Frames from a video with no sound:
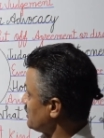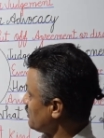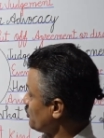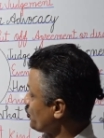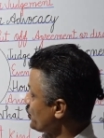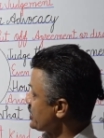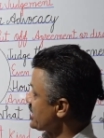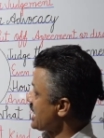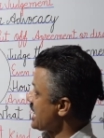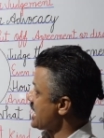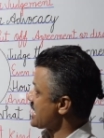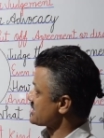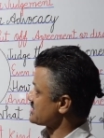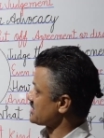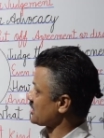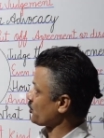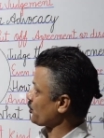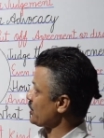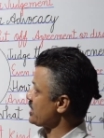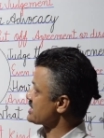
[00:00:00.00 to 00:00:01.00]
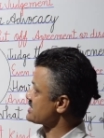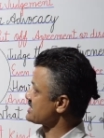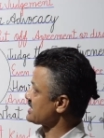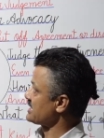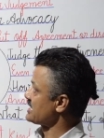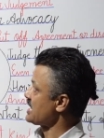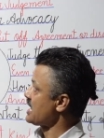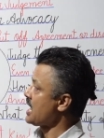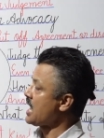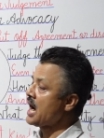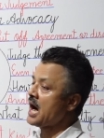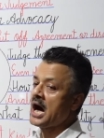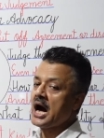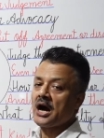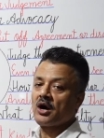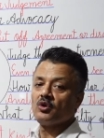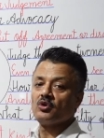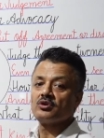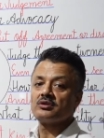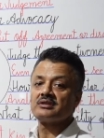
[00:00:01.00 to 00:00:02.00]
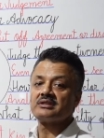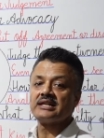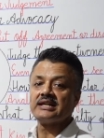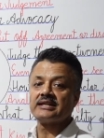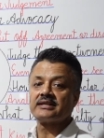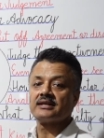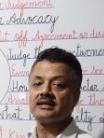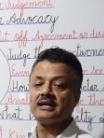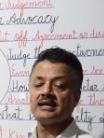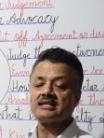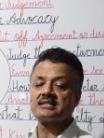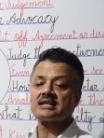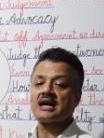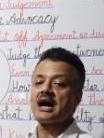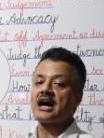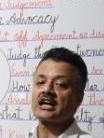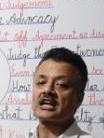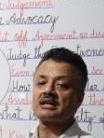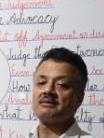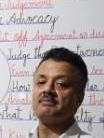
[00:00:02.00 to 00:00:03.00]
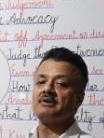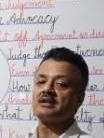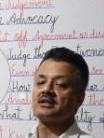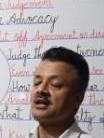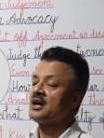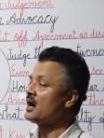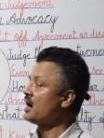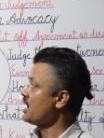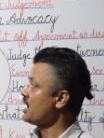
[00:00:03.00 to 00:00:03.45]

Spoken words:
We ask the question, how did his argument